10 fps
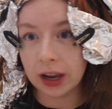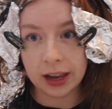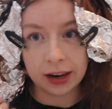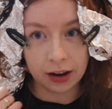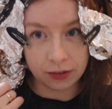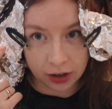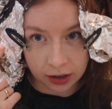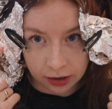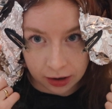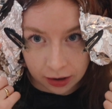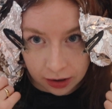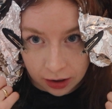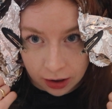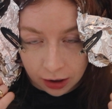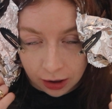and I've done
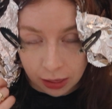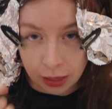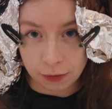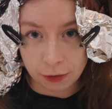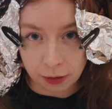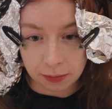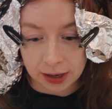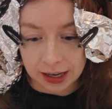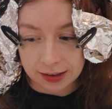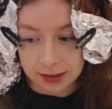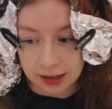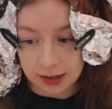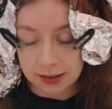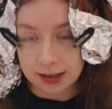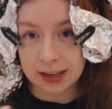the front pieces.